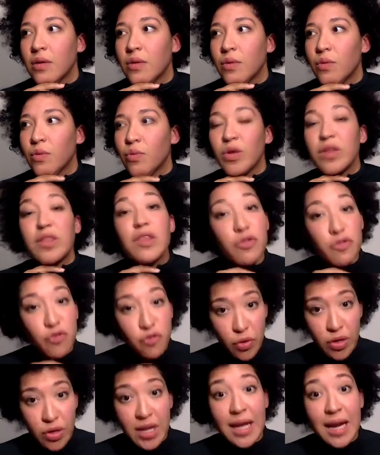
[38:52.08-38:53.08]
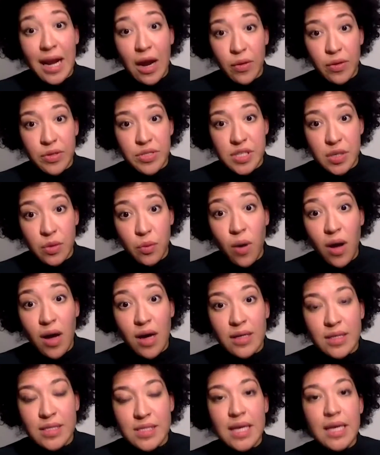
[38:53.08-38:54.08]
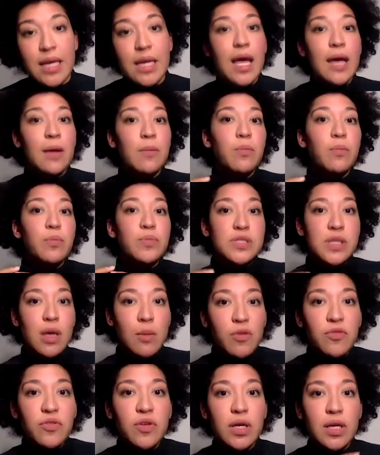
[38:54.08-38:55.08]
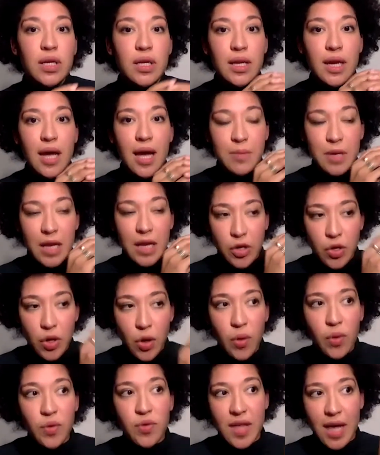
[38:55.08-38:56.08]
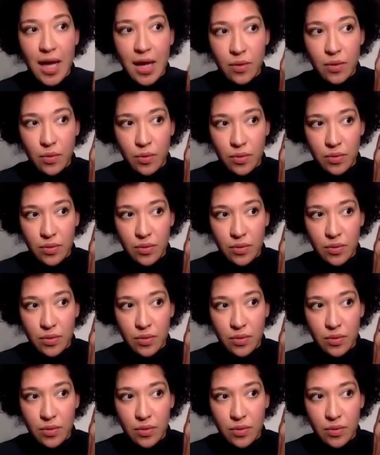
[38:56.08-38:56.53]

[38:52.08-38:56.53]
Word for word: within 48 hours he was and and some of it i mean i know that